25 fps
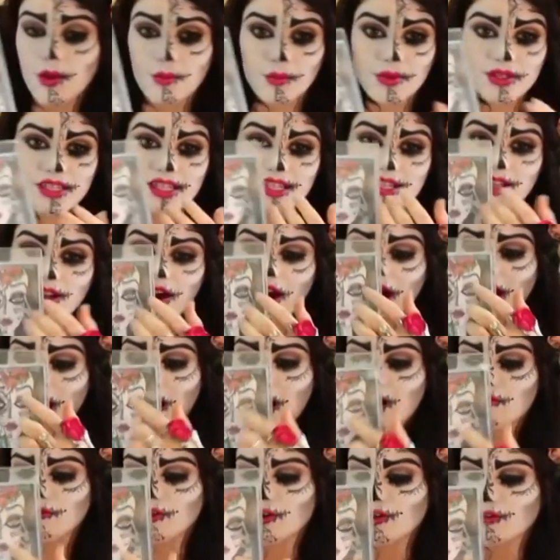but she's got
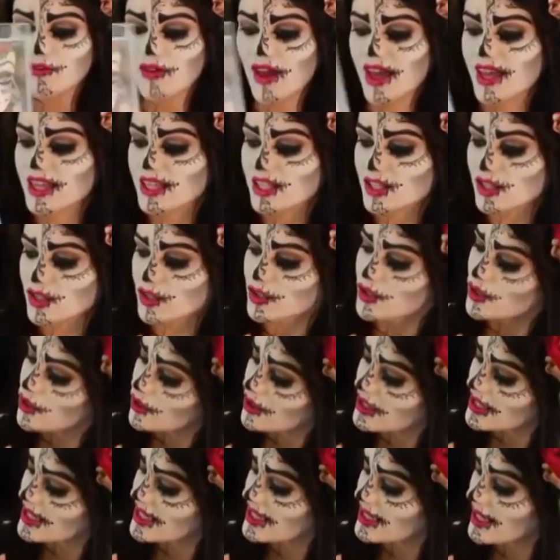half her face
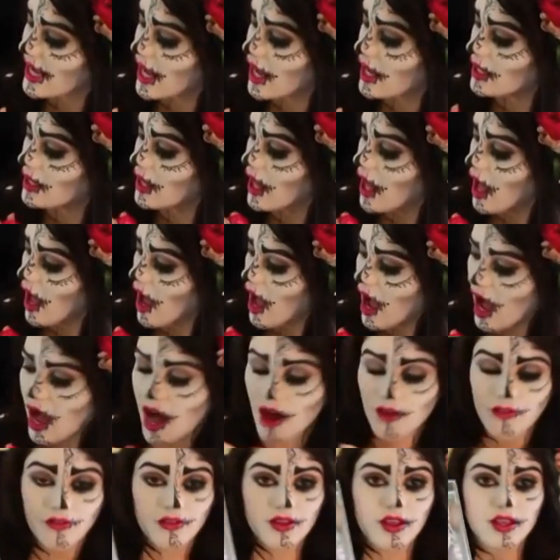Sugar Skull,
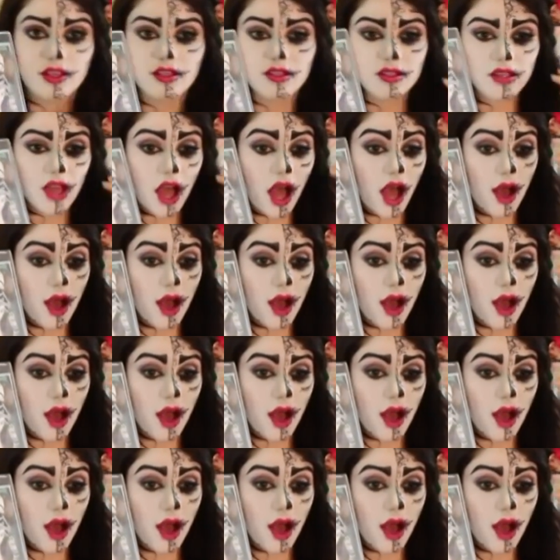half it